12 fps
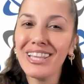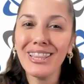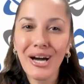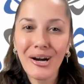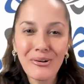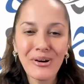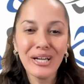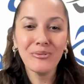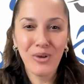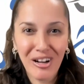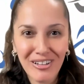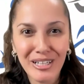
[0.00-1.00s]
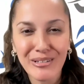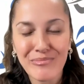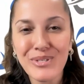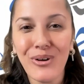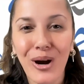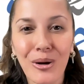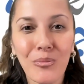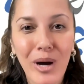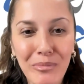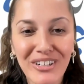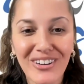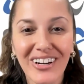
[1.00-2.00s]
hello and welcome to our
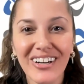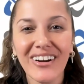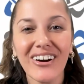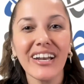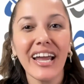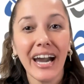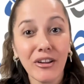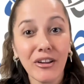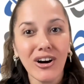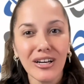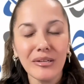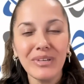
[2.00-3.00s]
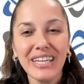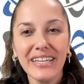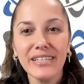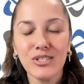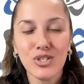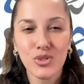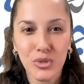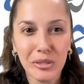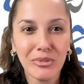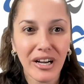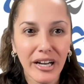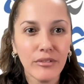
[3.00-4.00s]
webinar on how to automate and
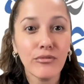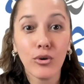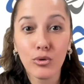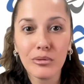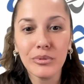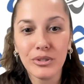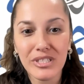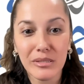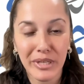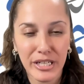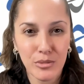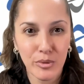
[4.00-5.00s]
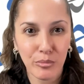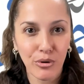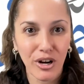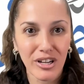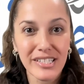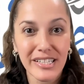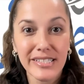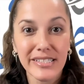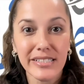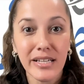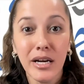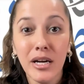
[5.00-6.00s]
streamline vulnerability management
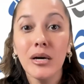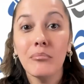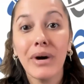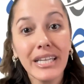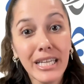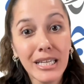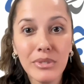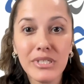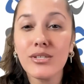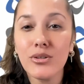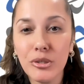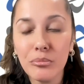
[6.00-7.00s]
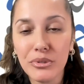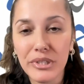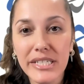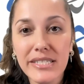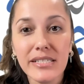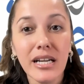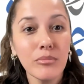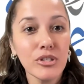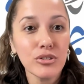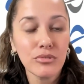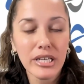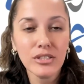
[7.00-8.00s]
processes. My name is Sonia Blanks, and I'm the
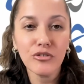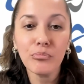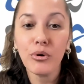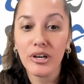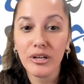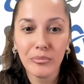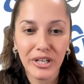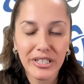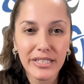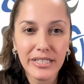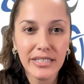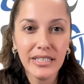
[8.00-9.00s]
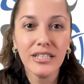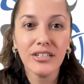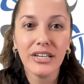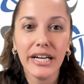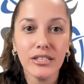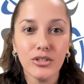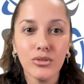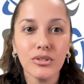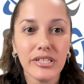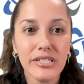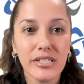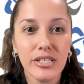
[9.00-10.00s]
Director of Product Marketing here at
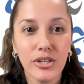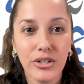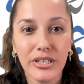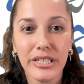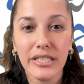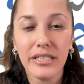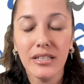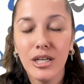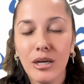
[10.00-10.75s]
Nucleus Security.